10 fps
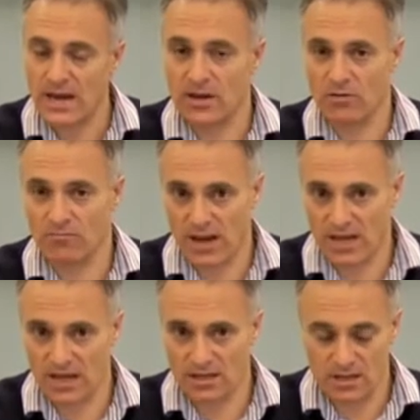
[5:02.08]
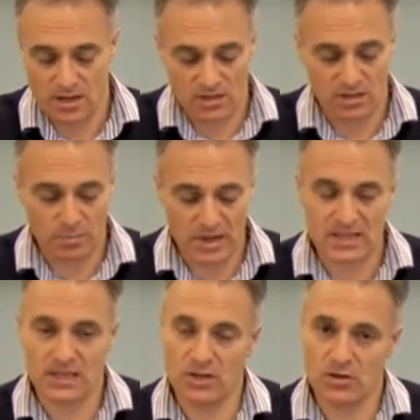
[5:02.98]
and it will wreck it. So
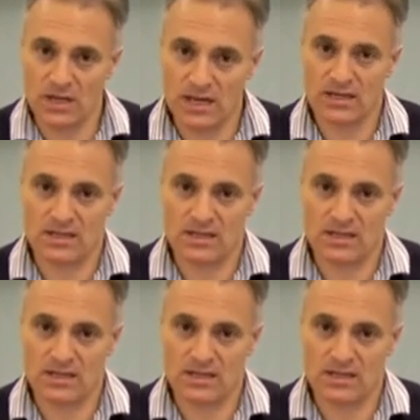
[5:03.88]
basically you need to